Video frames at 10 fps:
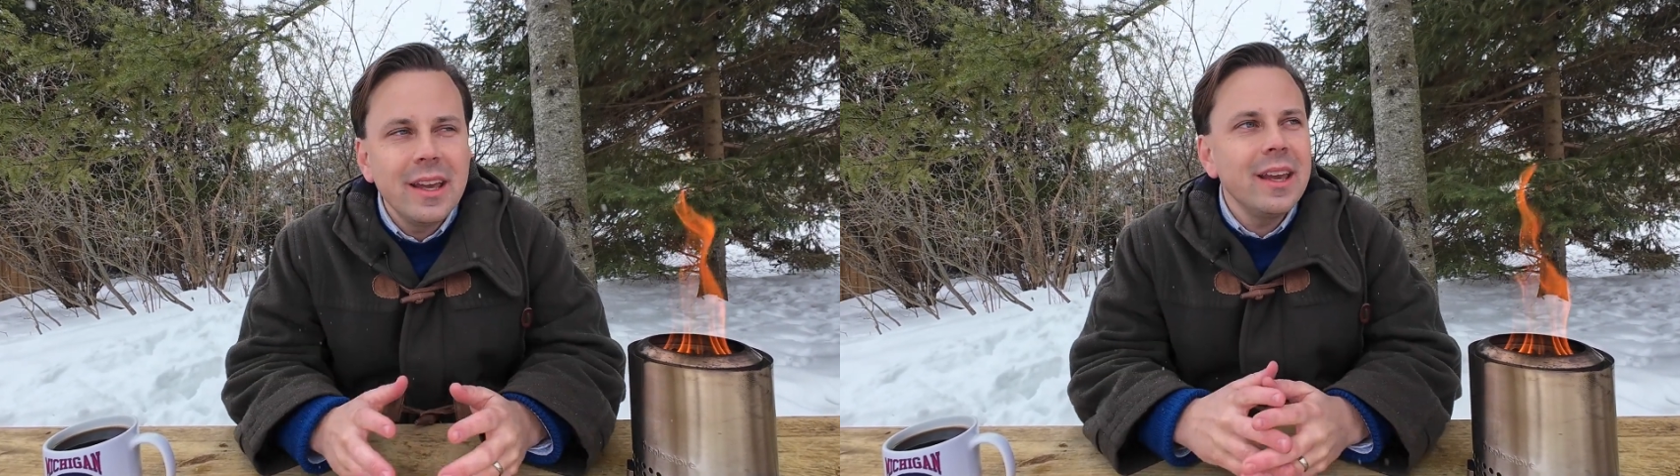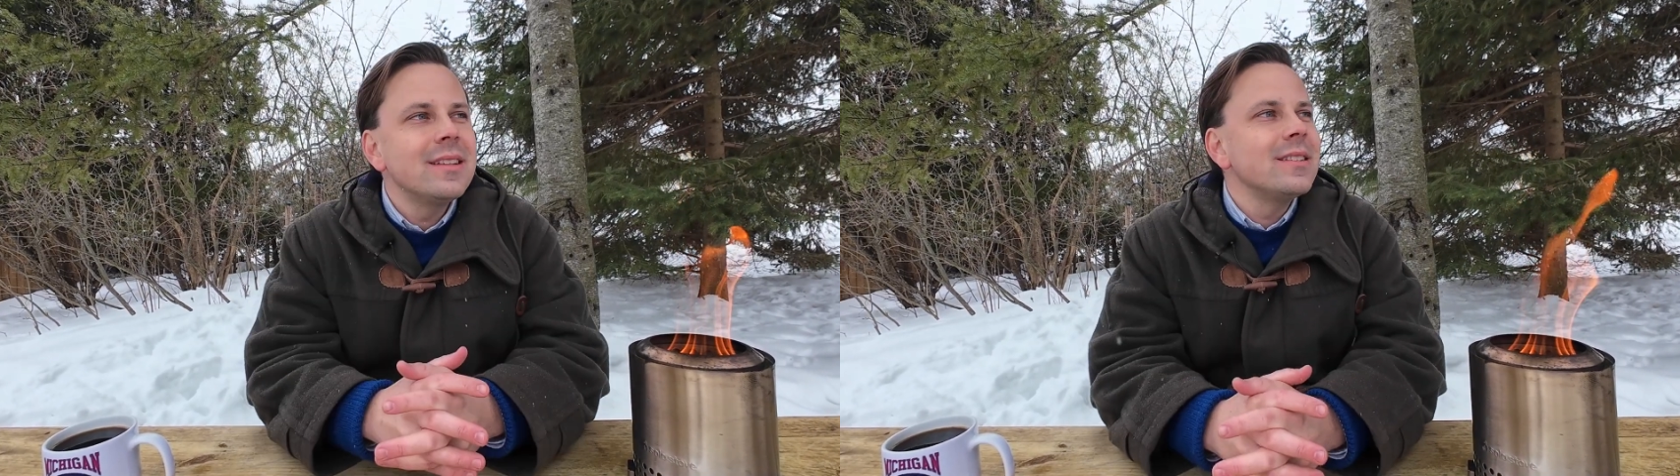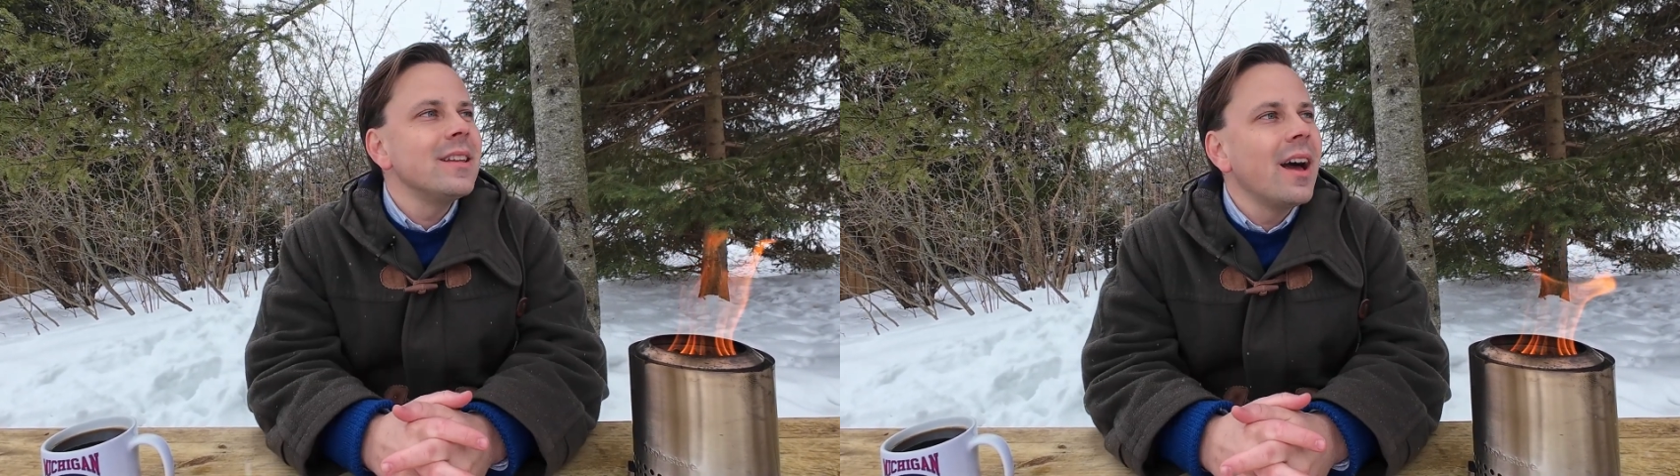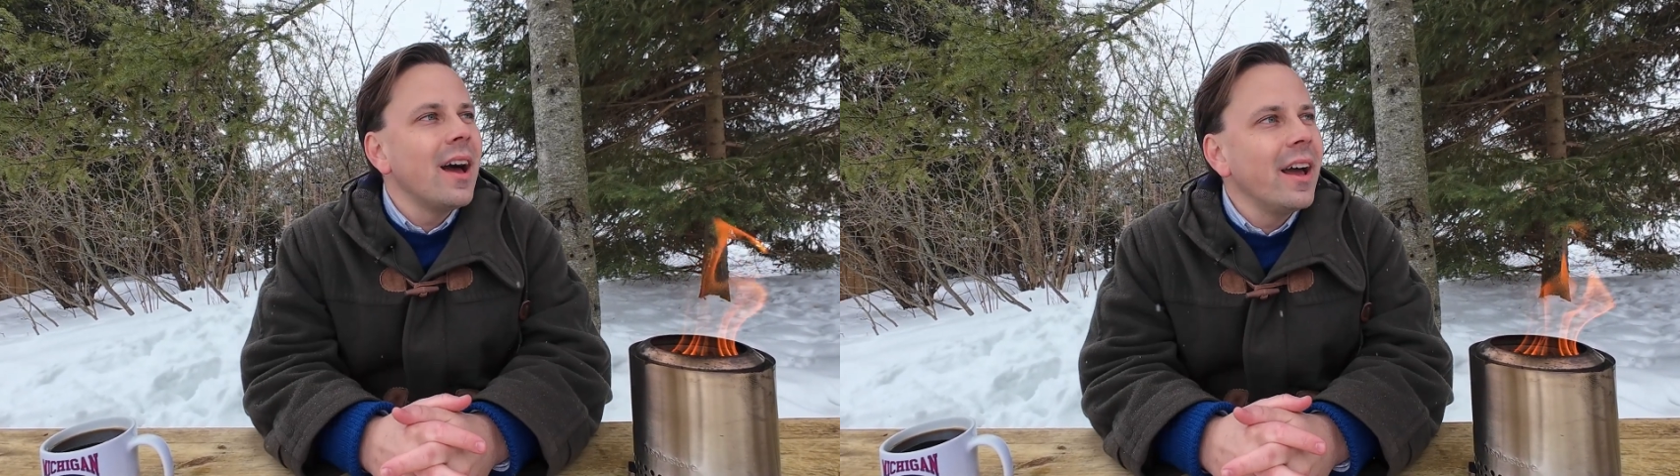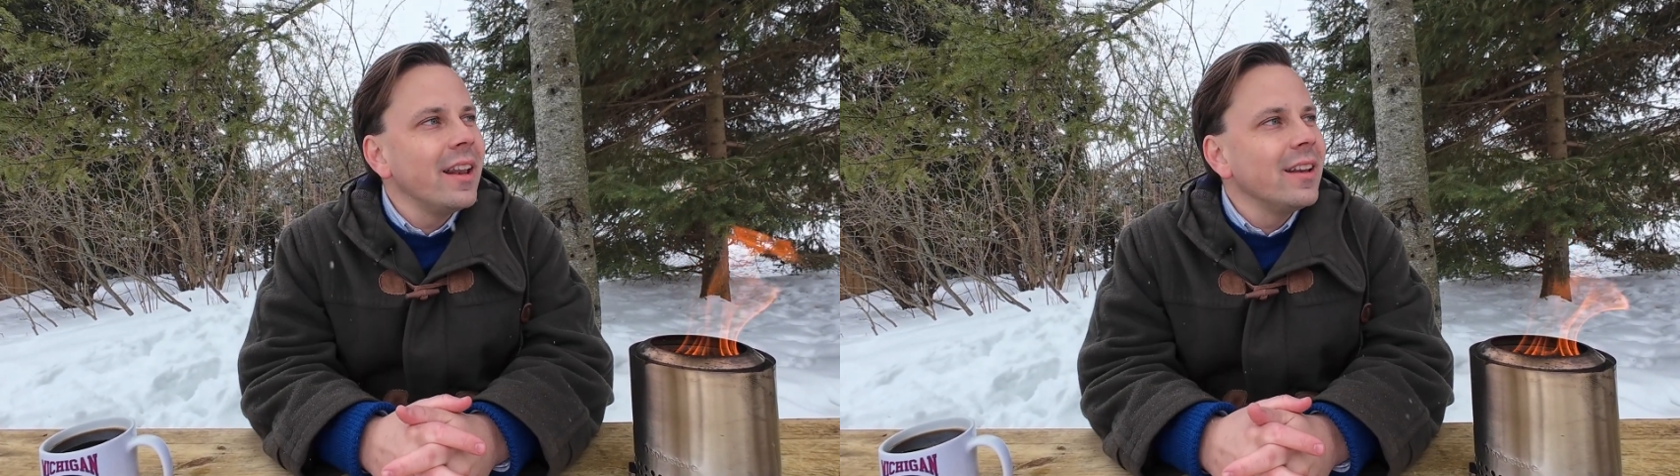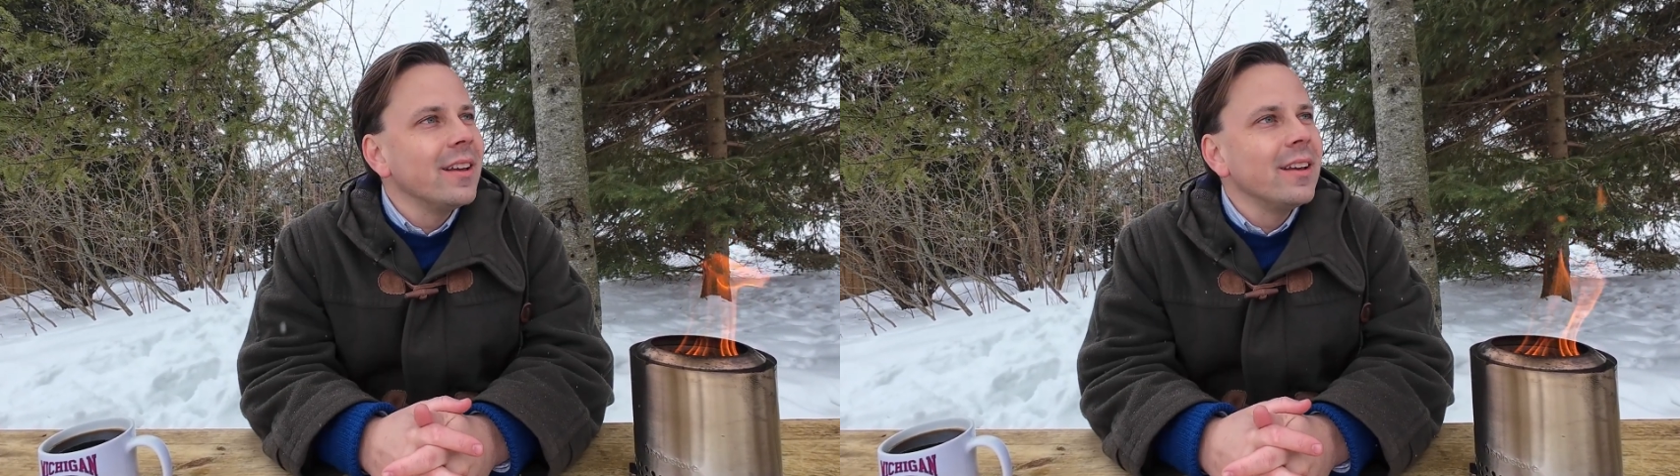It's not